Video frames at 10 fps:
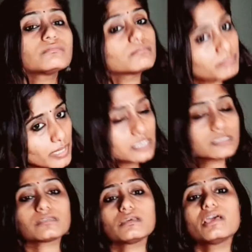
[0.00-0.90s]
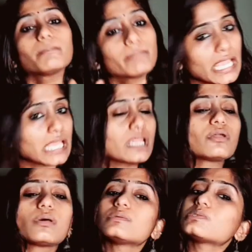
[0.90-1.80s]
but male are
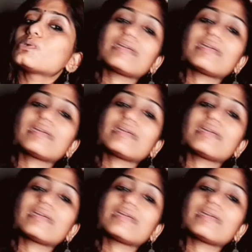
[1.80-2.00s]
also